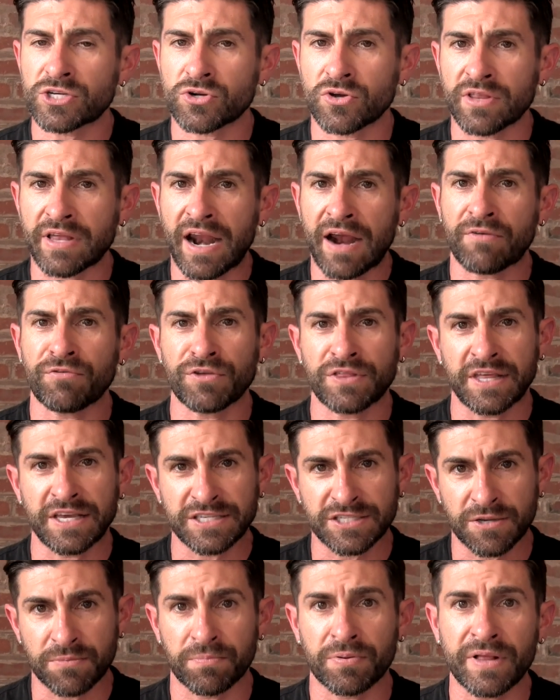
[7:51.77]
sure that
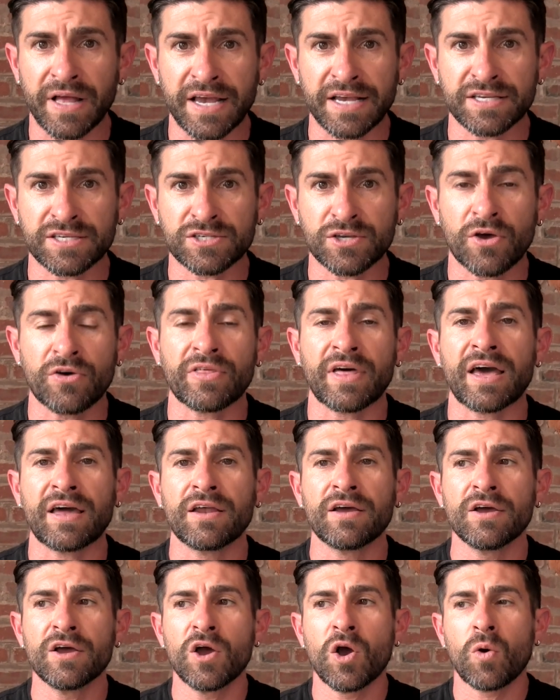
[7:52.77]
everything's in place so
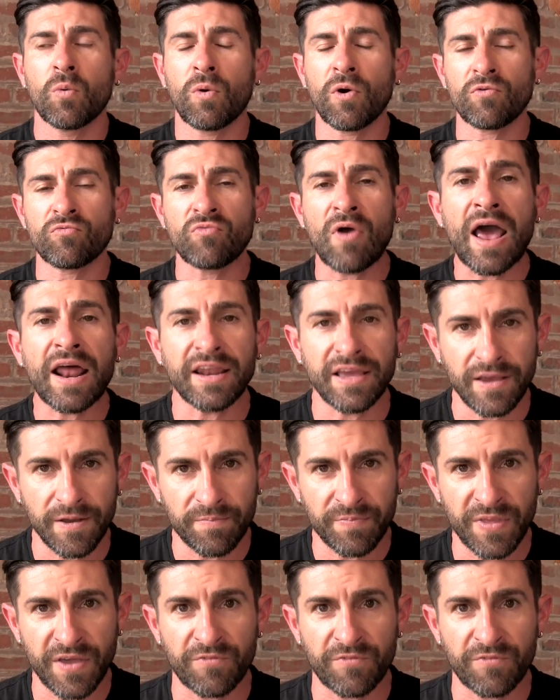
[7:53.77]
that we're ready.